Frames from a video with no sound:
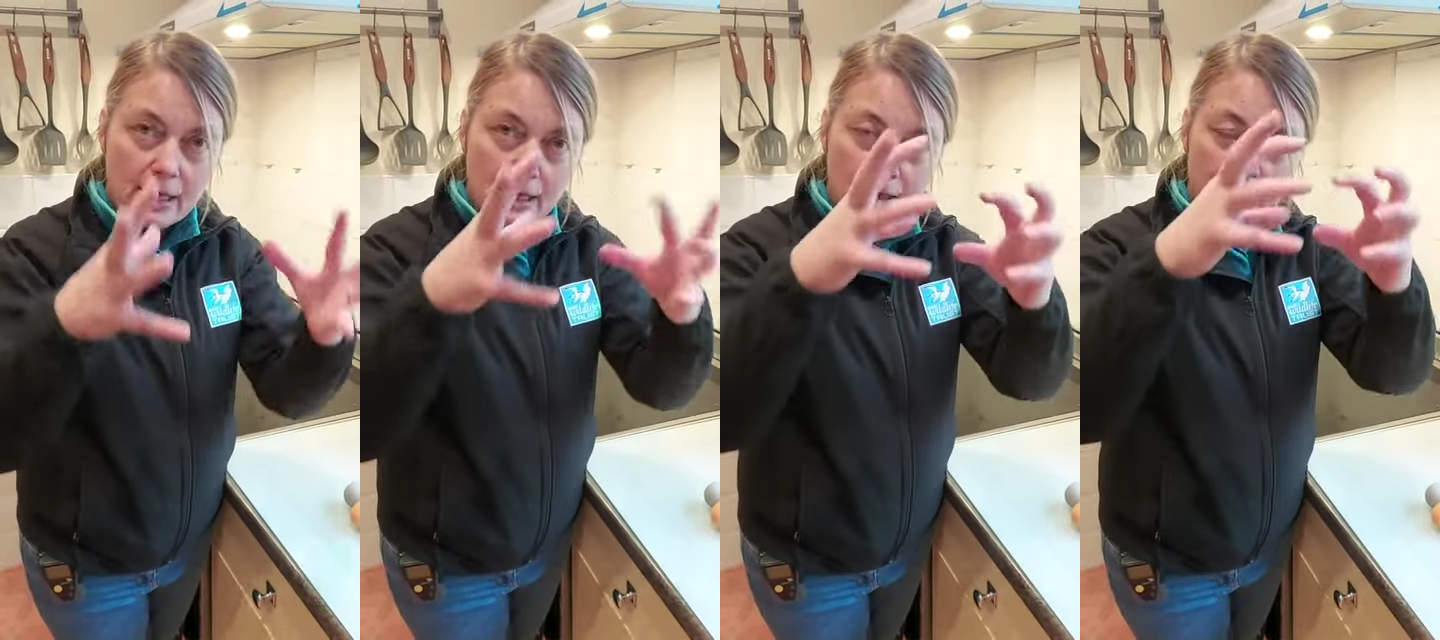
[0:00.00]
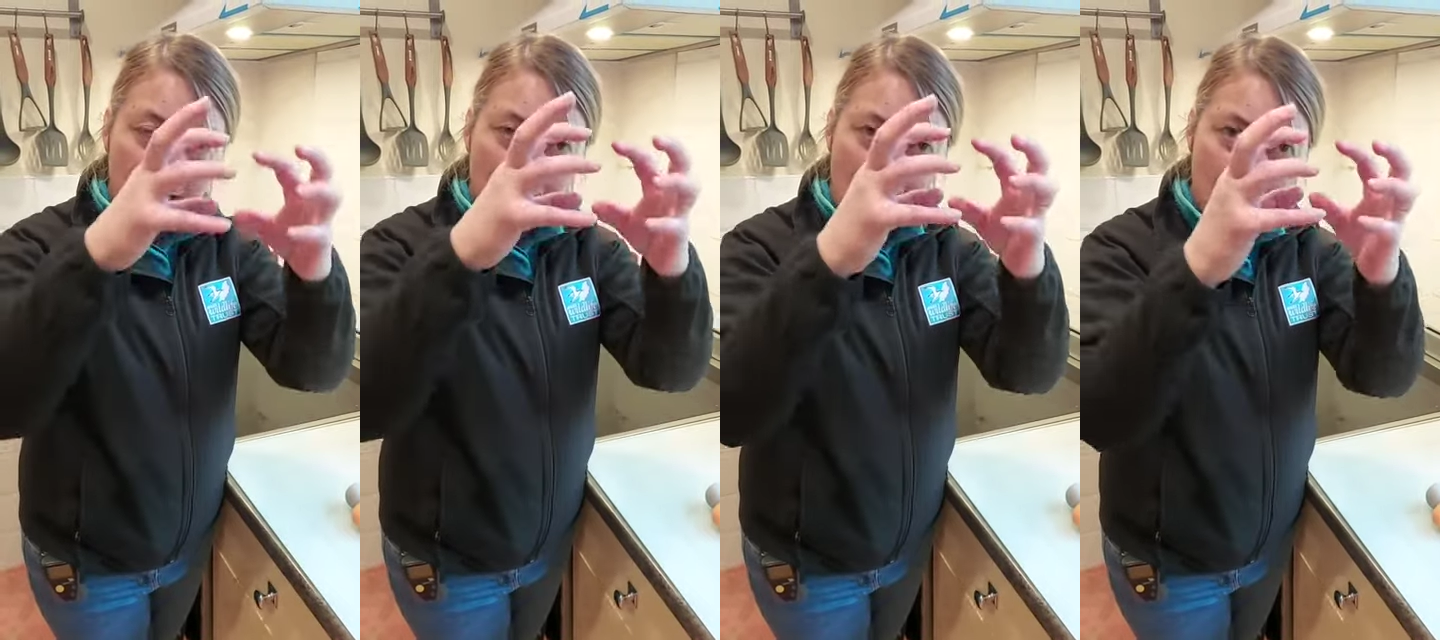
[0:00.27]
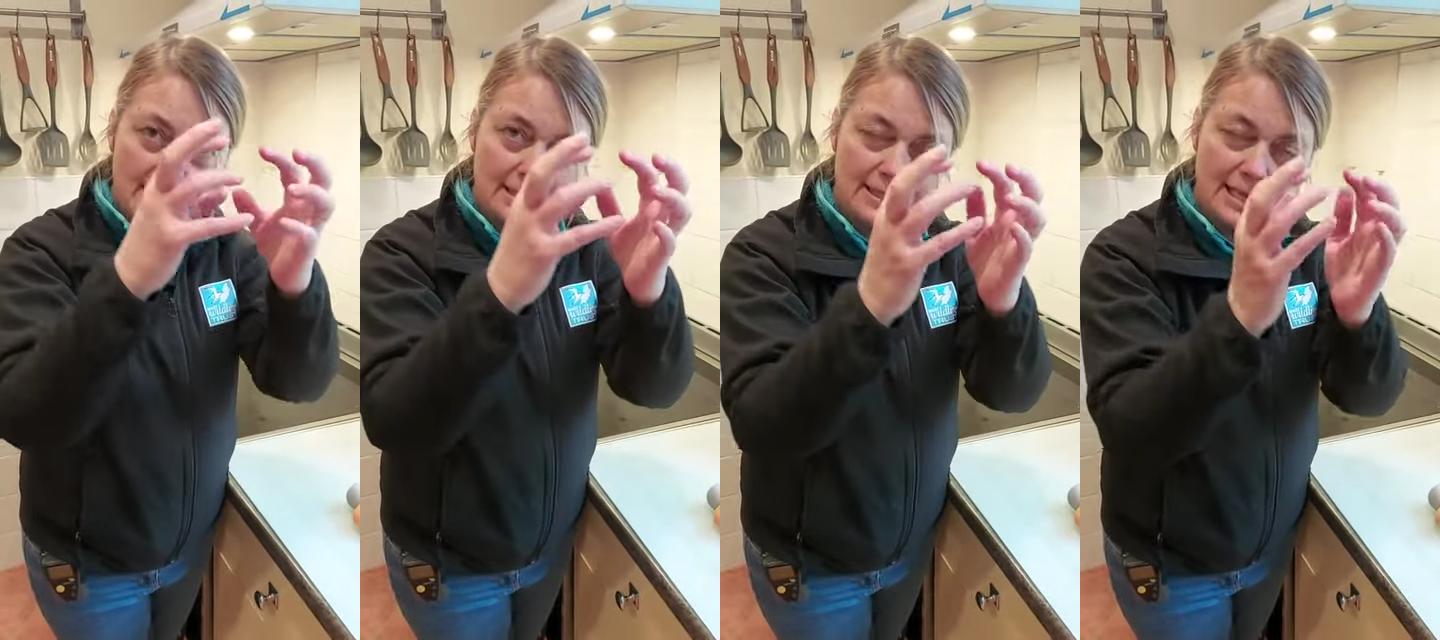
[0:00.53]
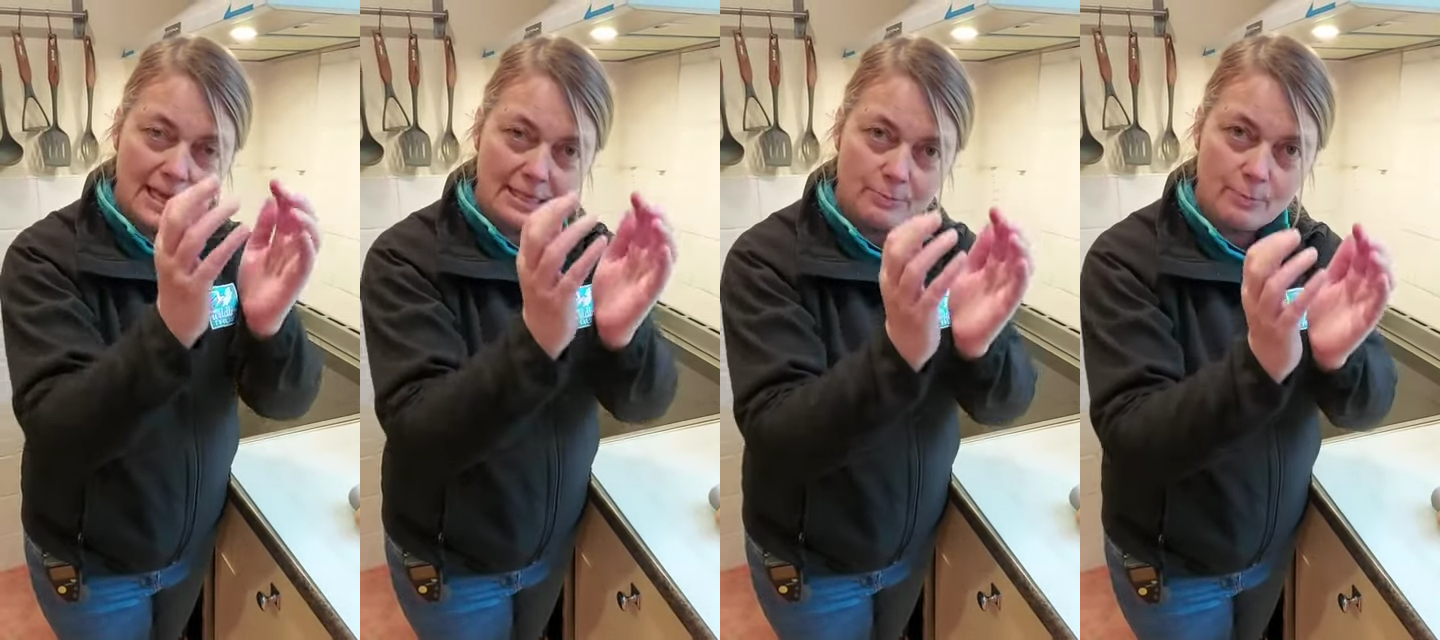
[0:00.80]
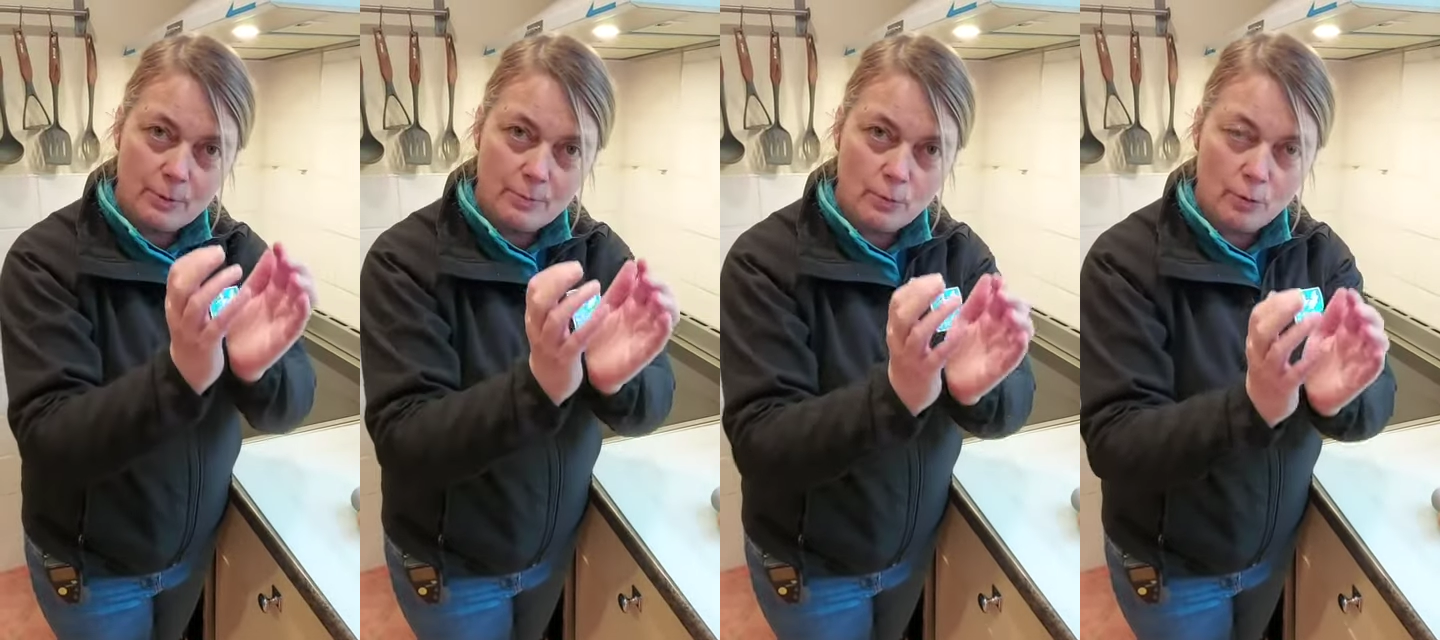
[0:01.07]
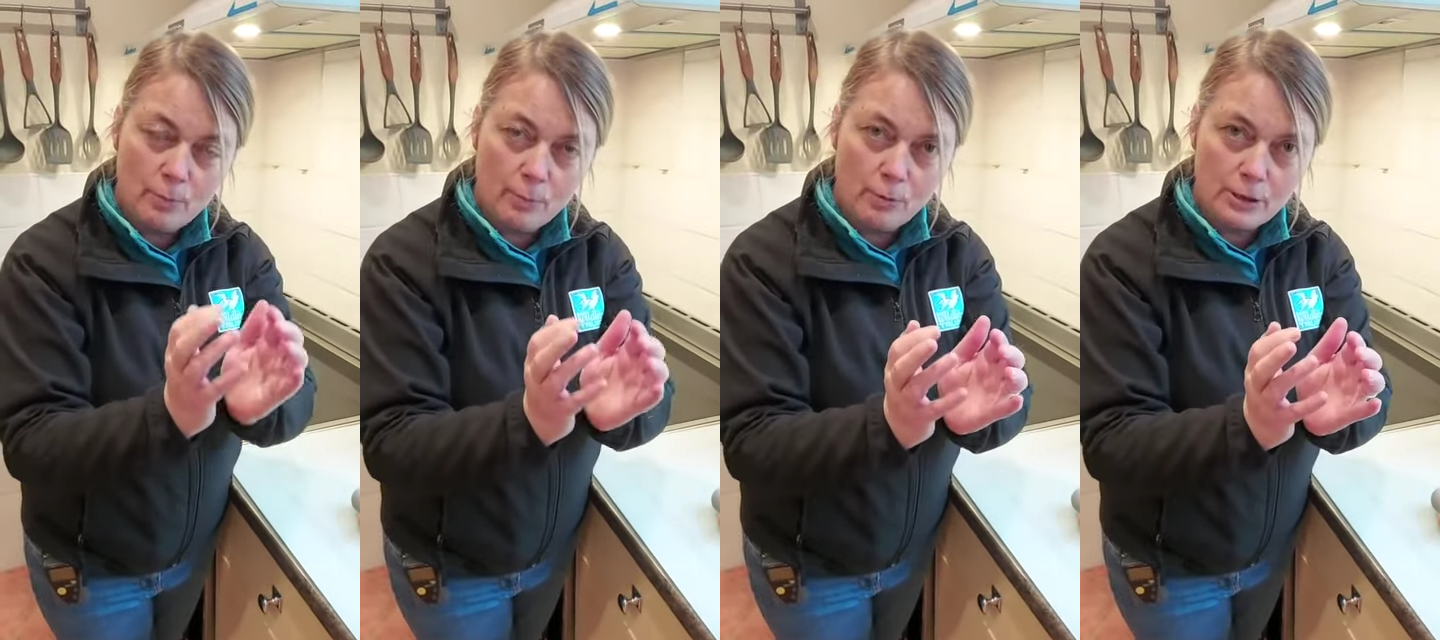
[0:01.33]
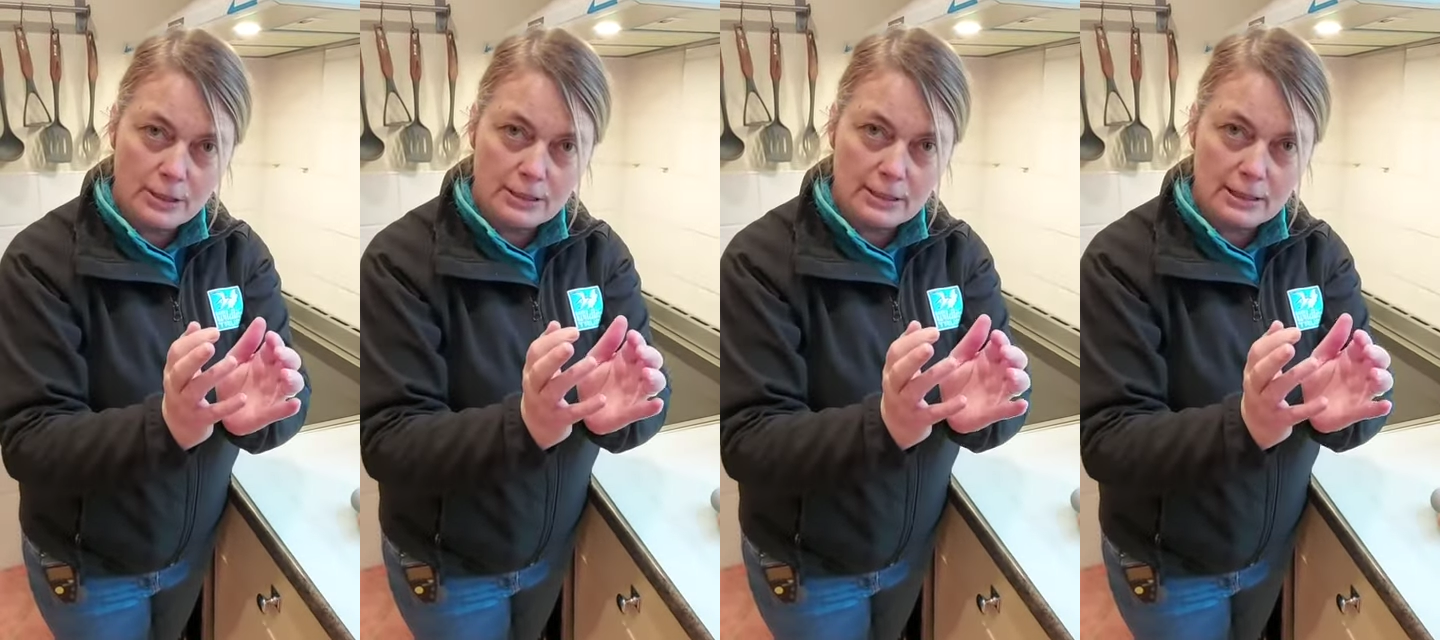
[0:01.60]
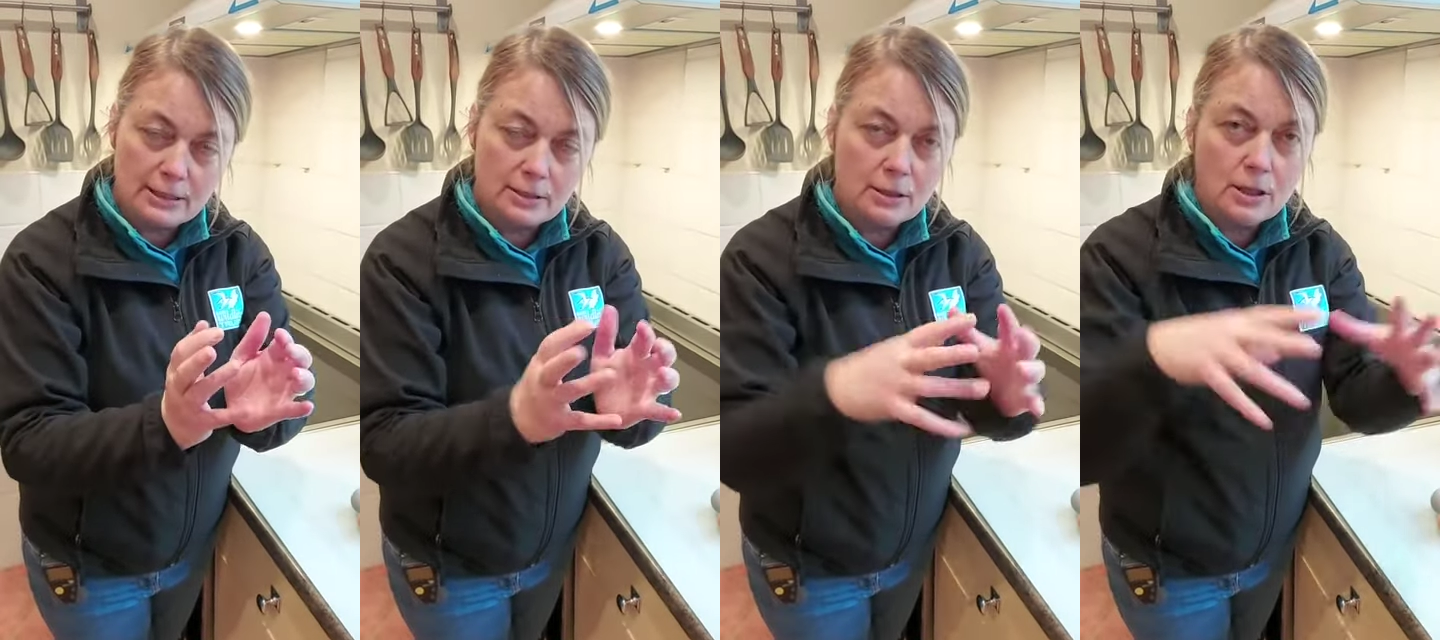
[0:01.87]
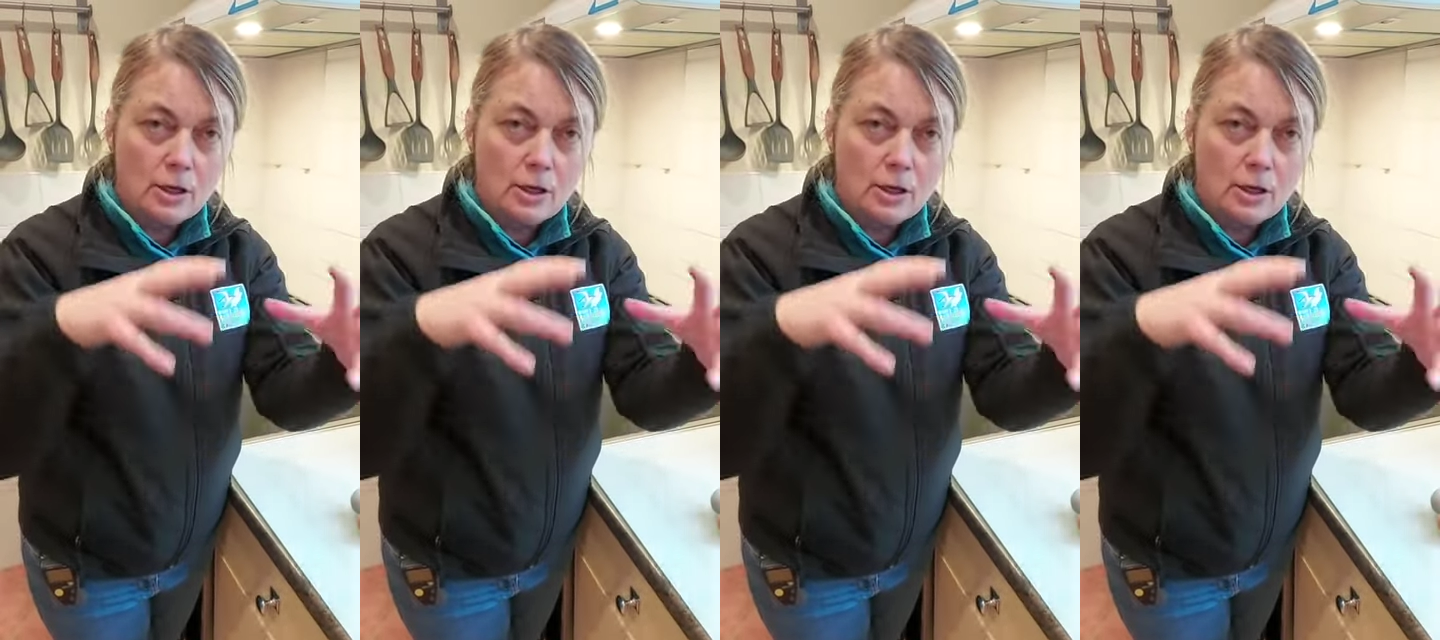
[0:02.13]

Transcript: the eggs tend to be more pointed,